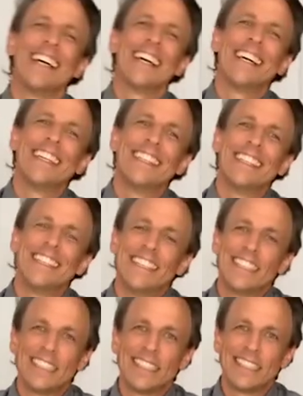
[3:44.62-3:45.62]

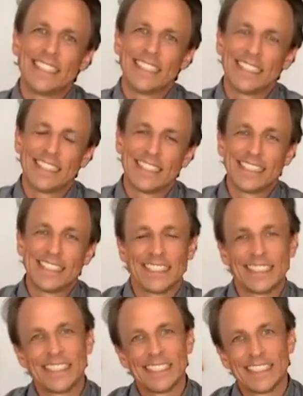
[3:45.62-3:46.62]

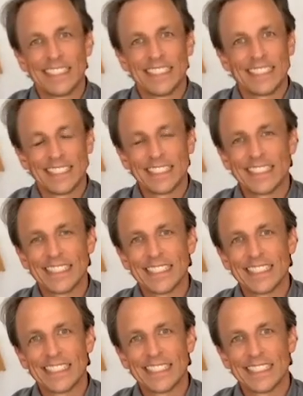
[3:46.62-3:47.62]

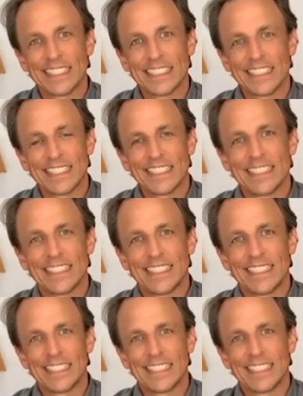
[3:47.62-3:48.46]
[no speech]